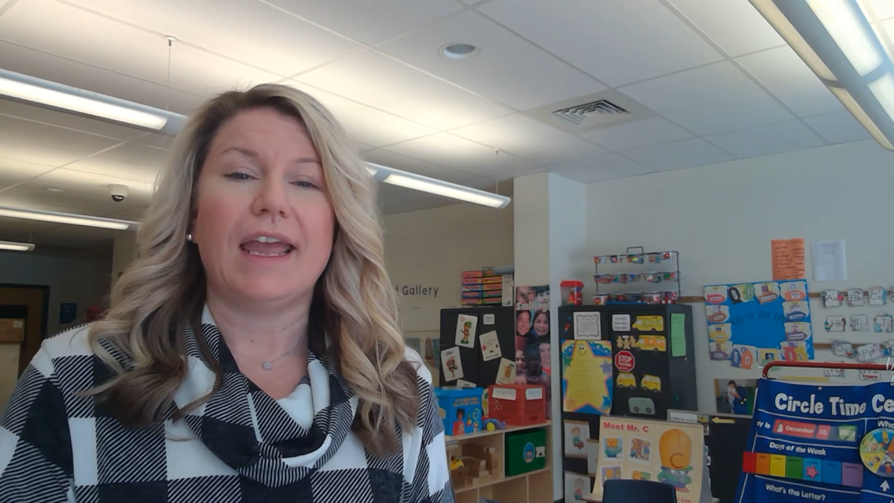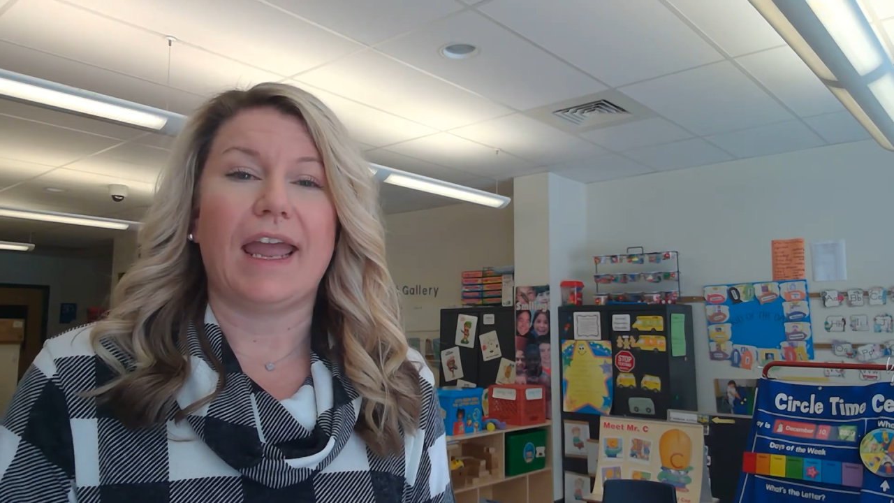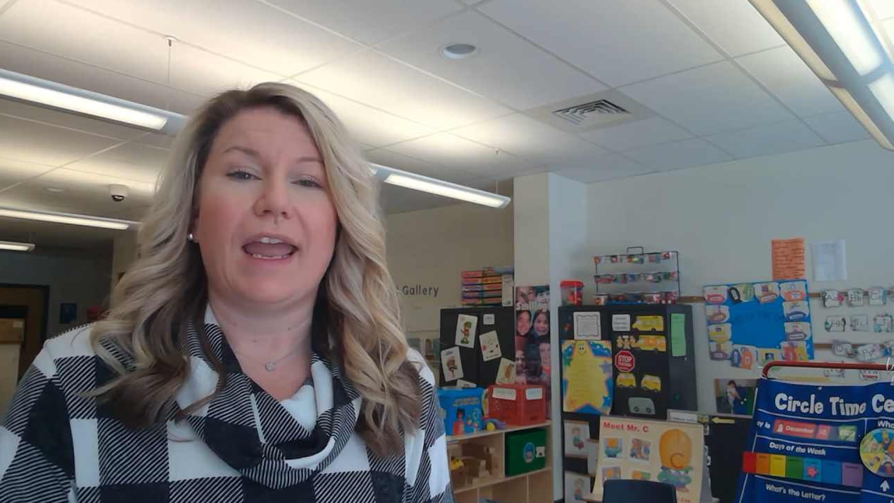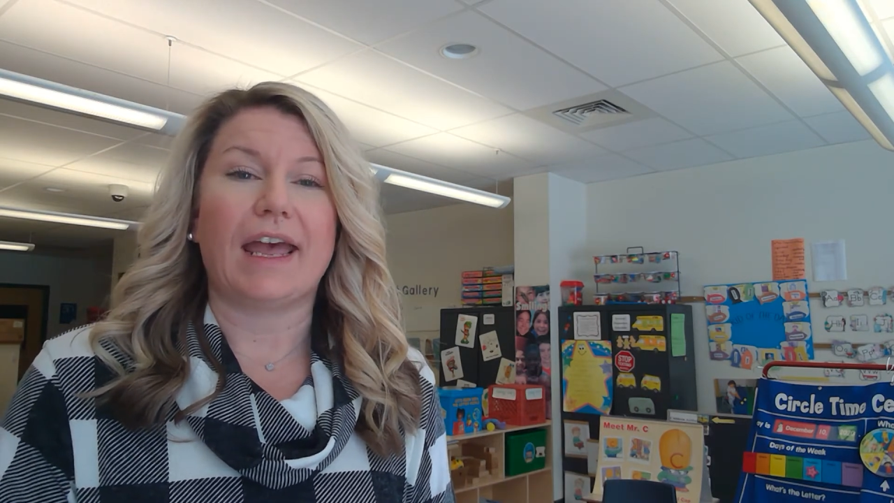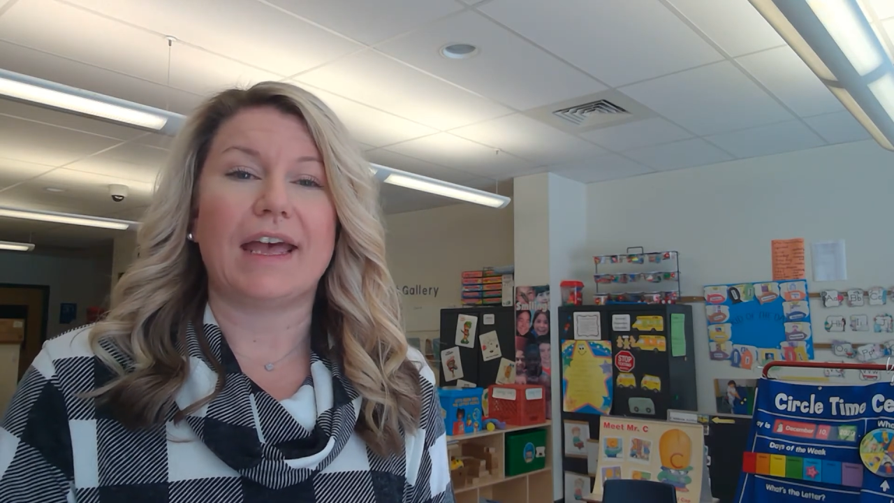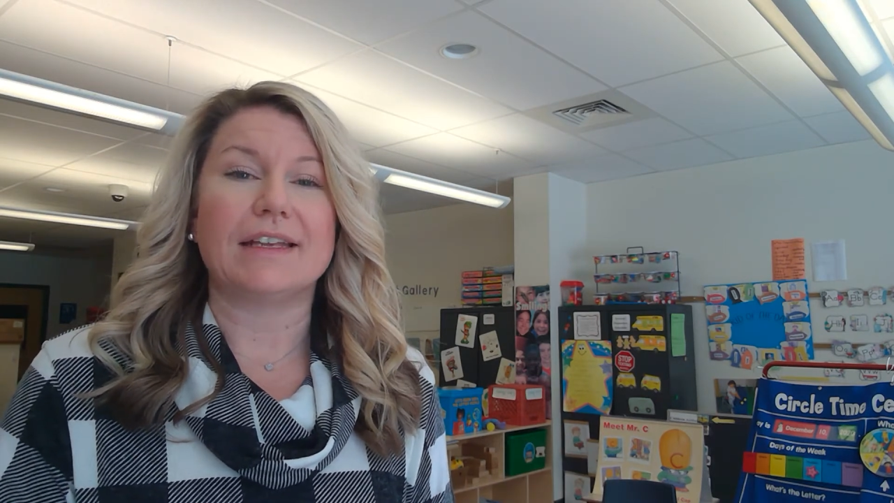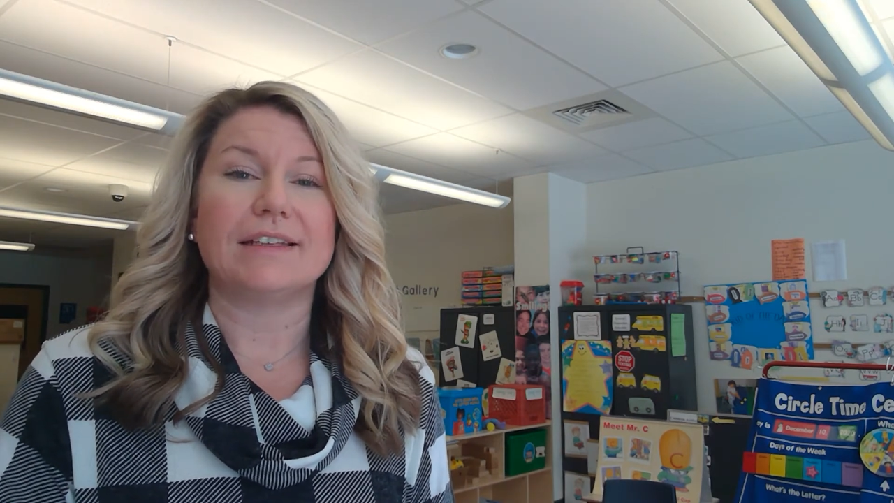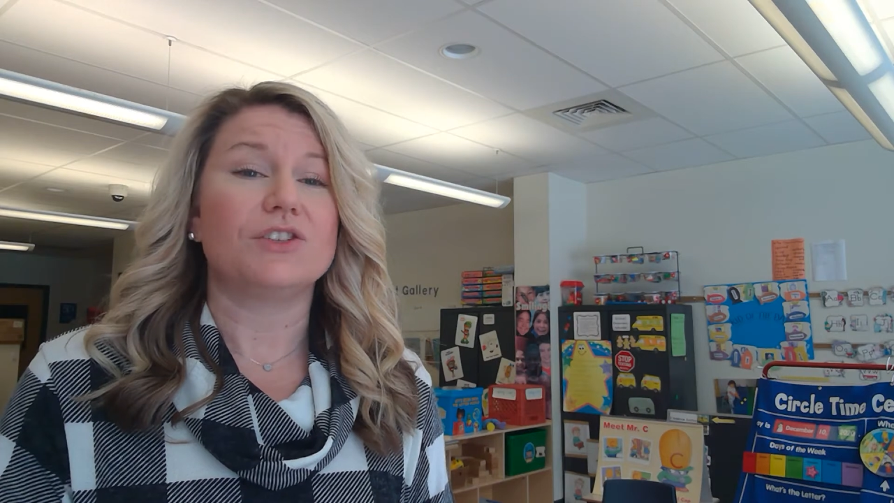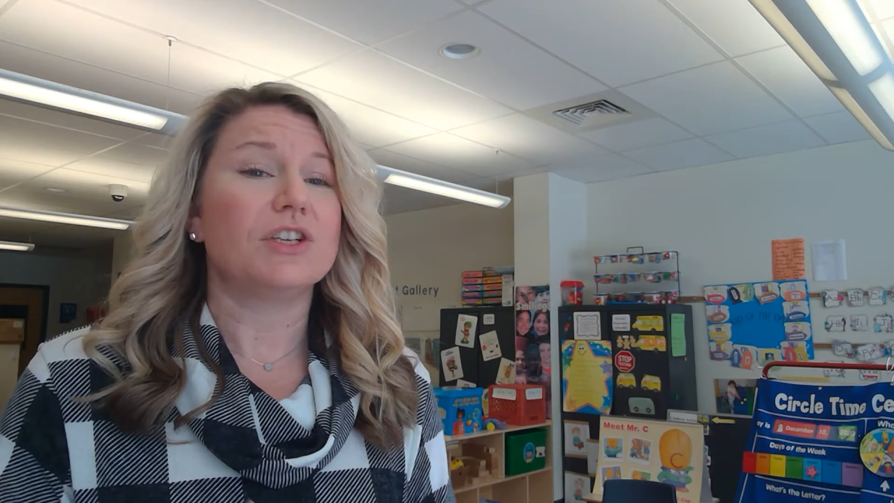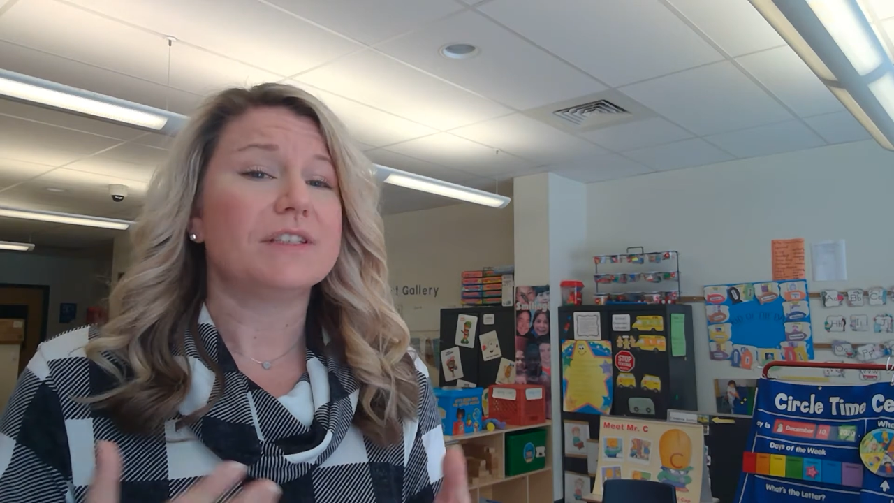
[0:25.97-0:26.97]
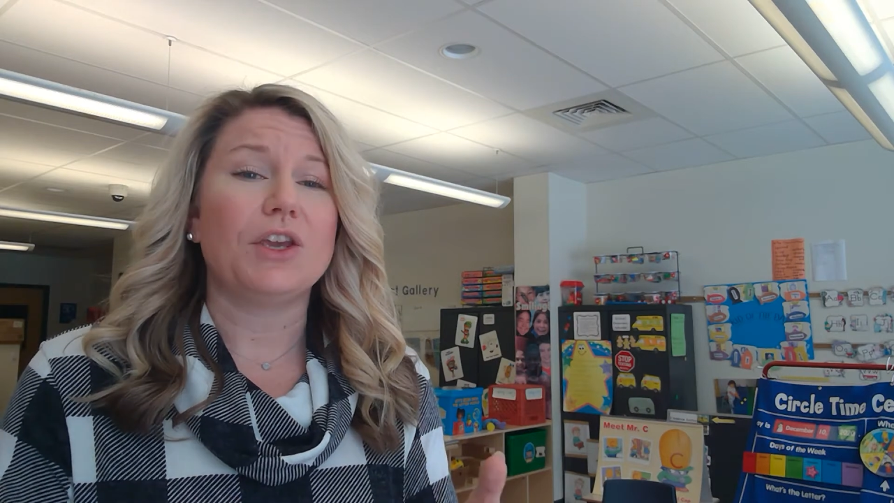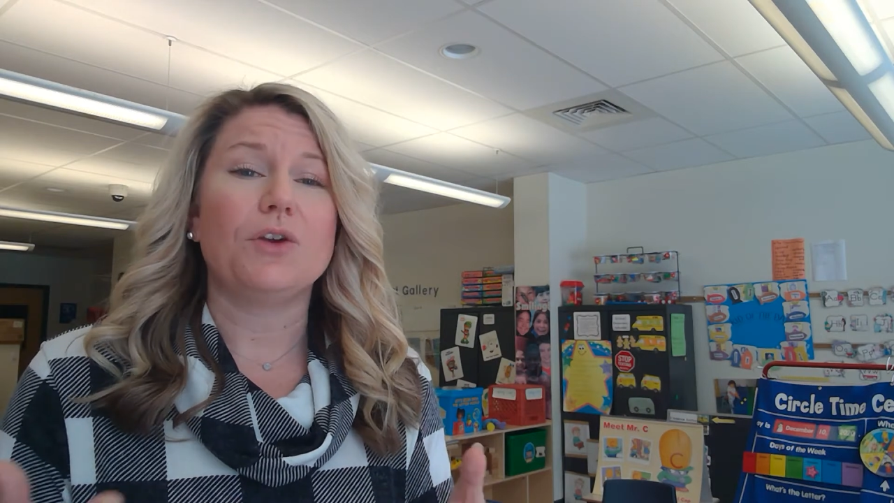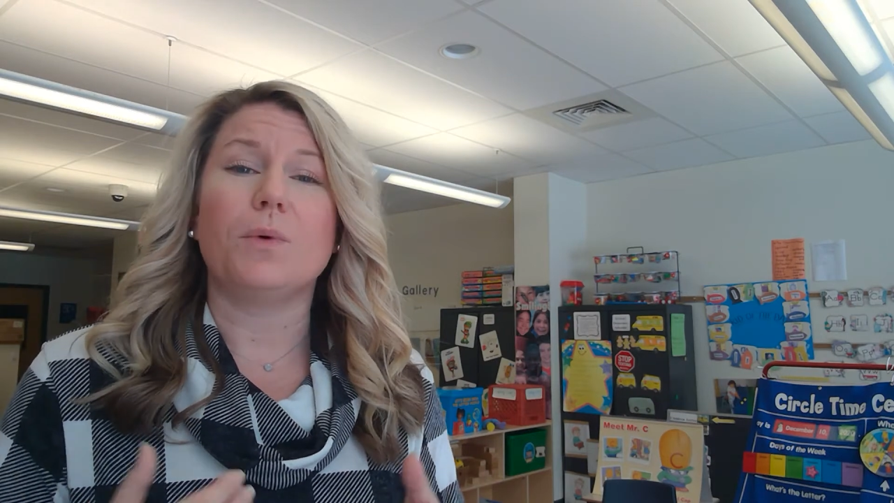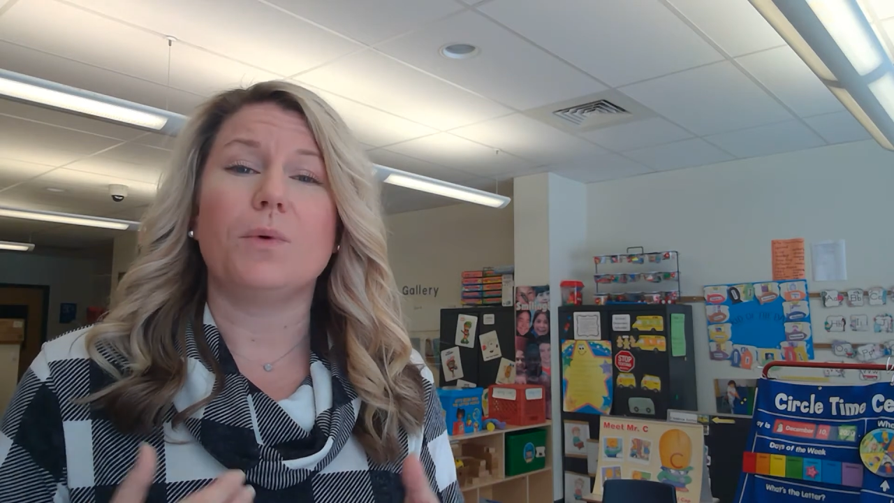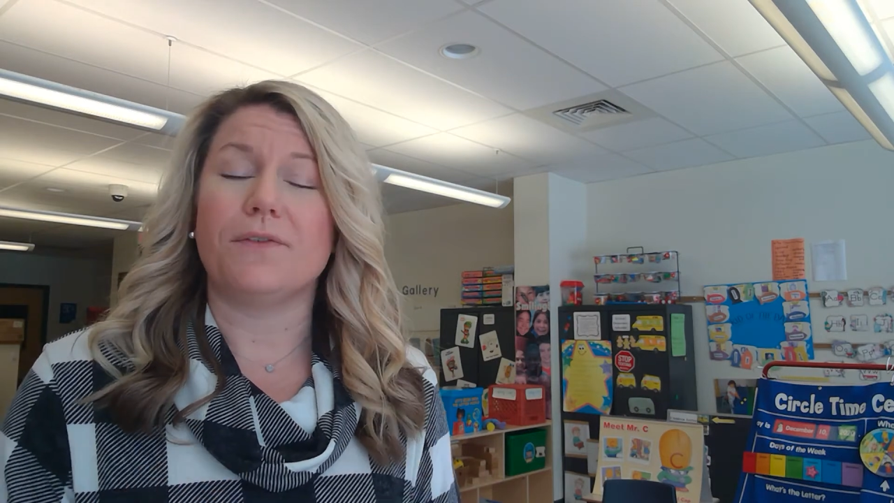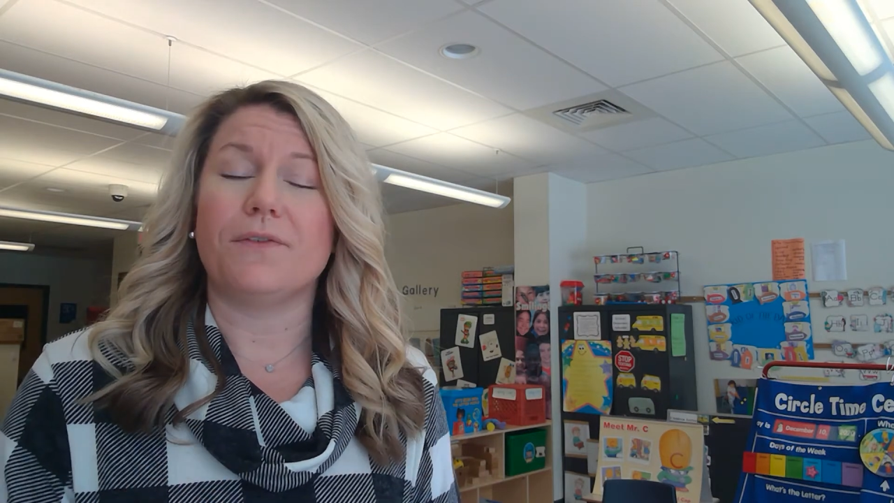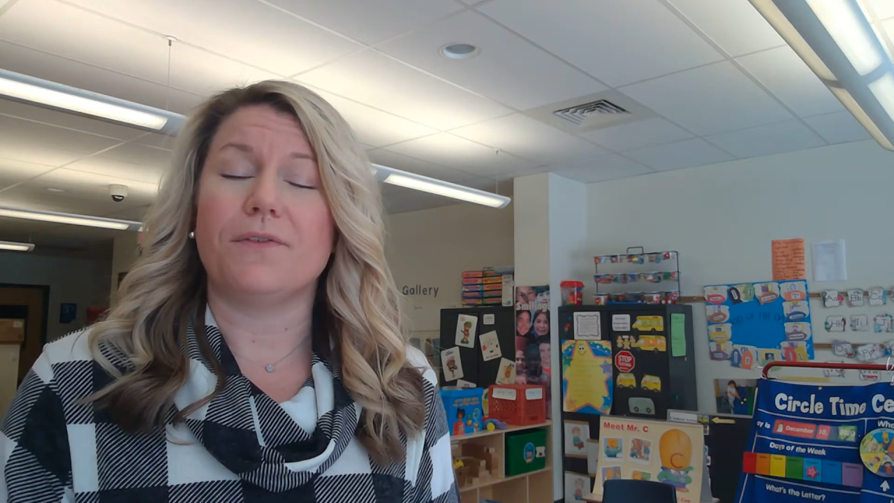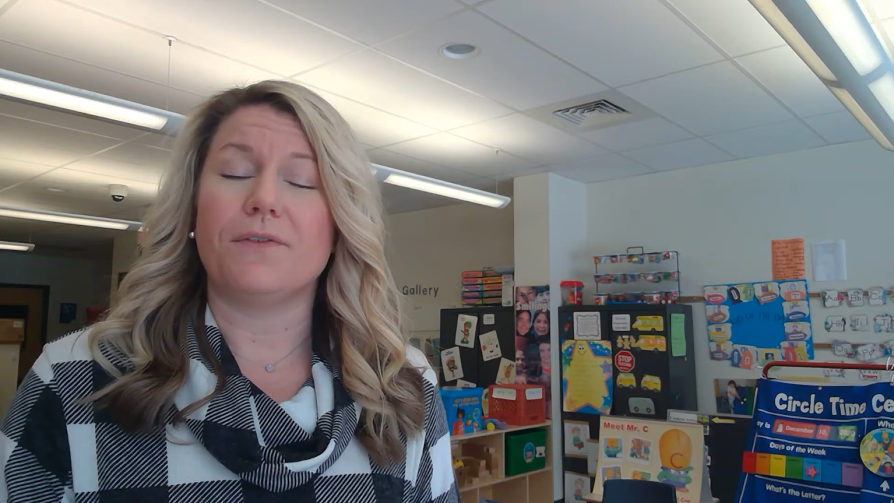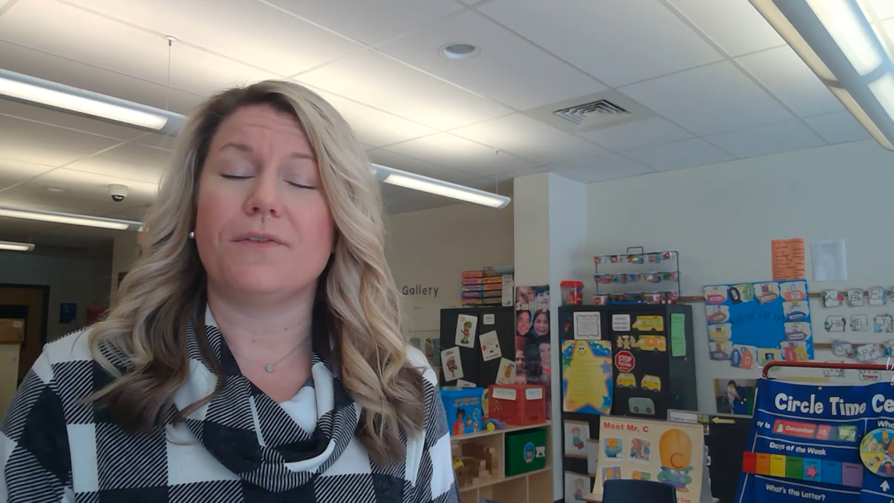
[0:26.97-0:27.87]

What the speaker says: And just like you would if you were a